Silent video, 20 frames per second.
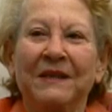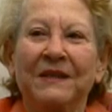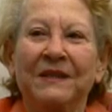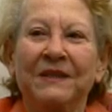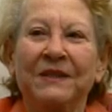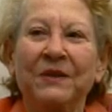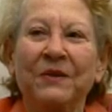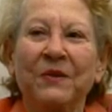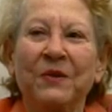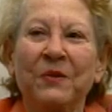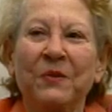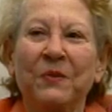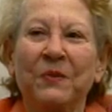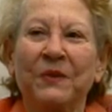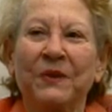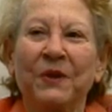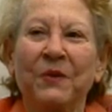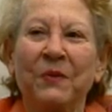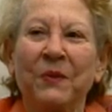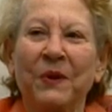So
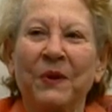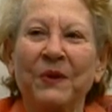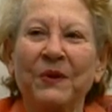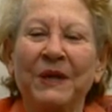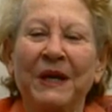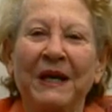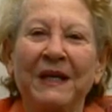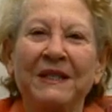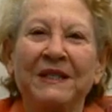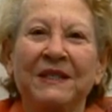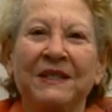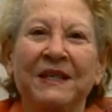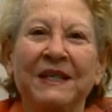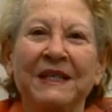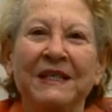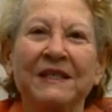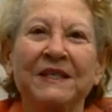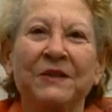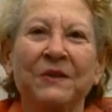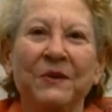there were nice
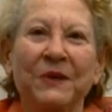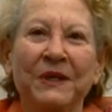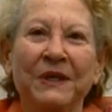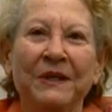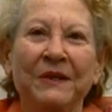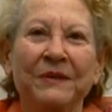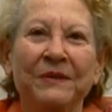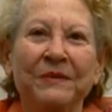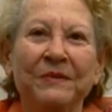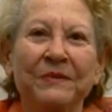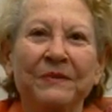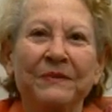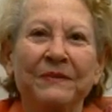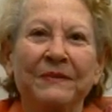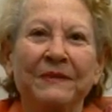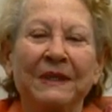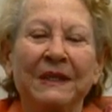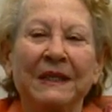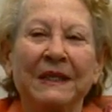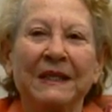things going on.
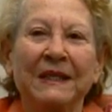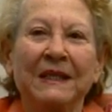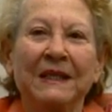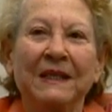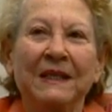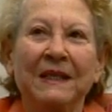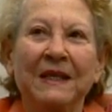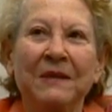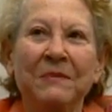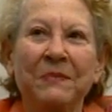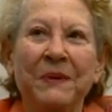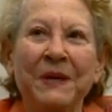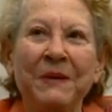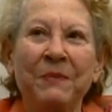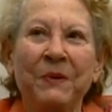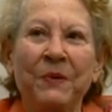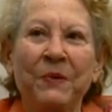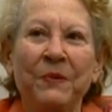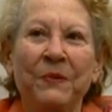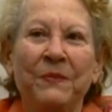And
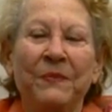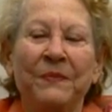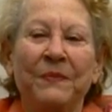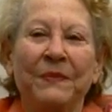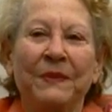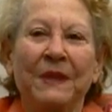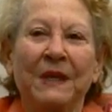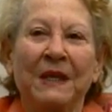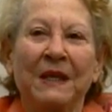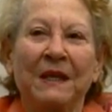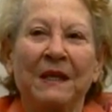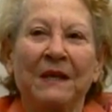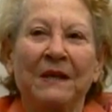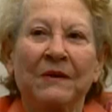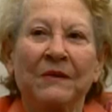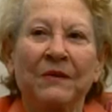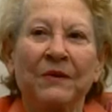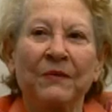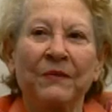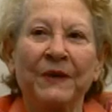people
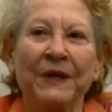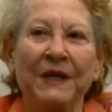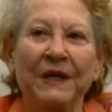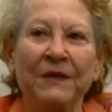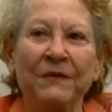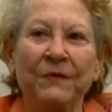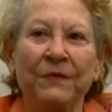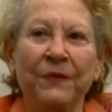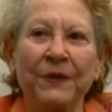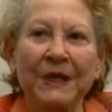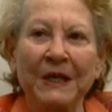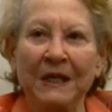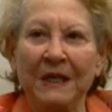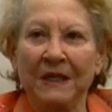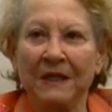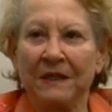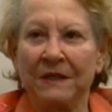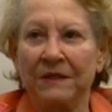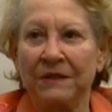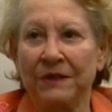were very
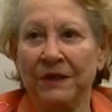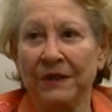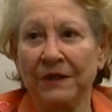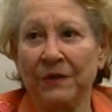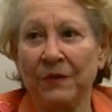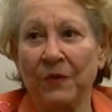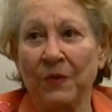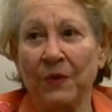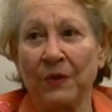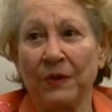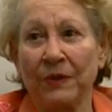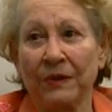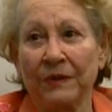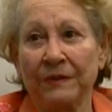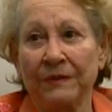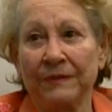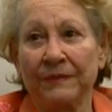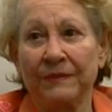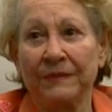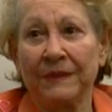friendly during the war.
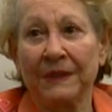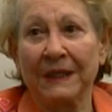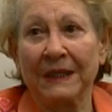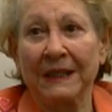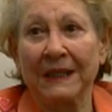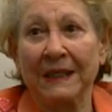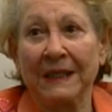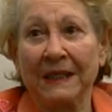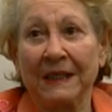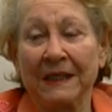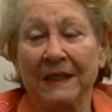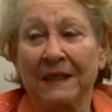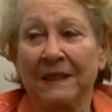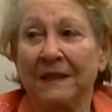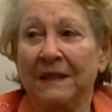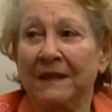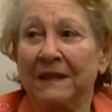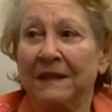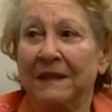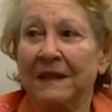
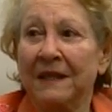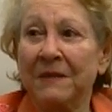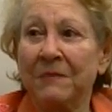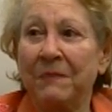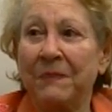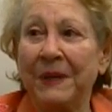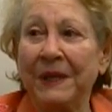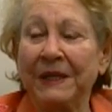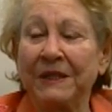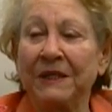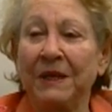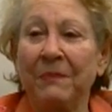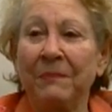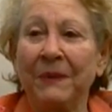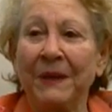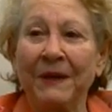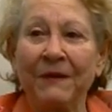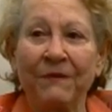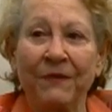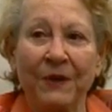They picked
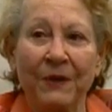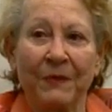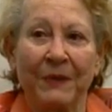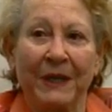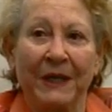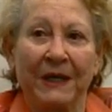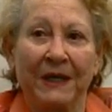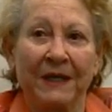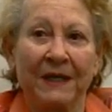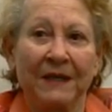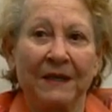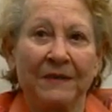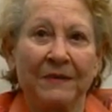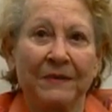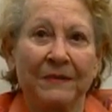up everybody.